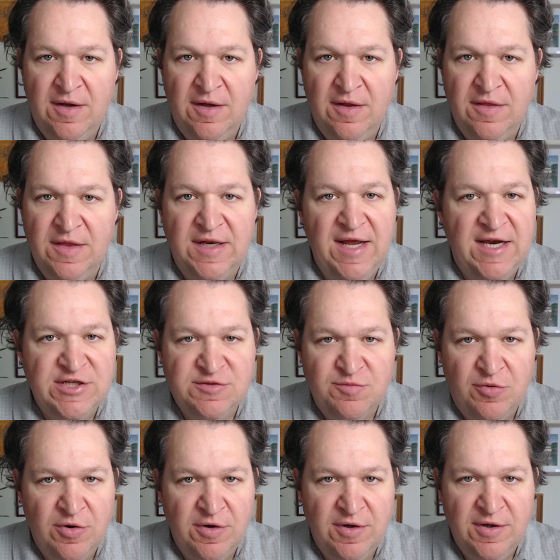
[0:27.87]
The
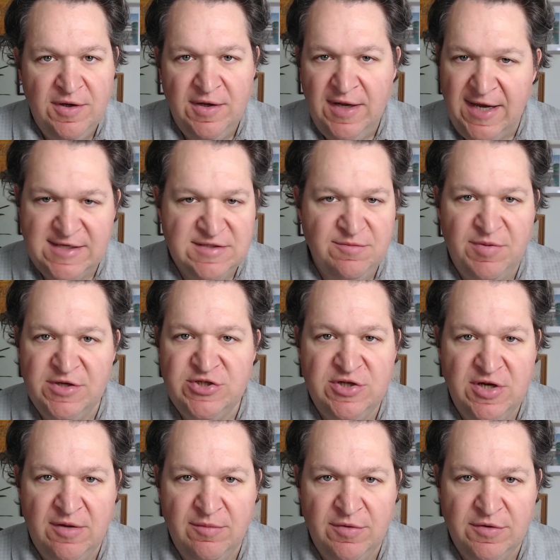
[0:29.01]
dashboard has a bunch of
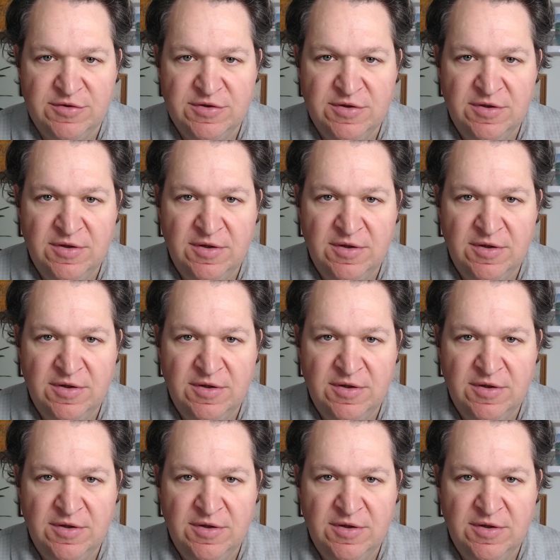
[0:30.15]
numbers.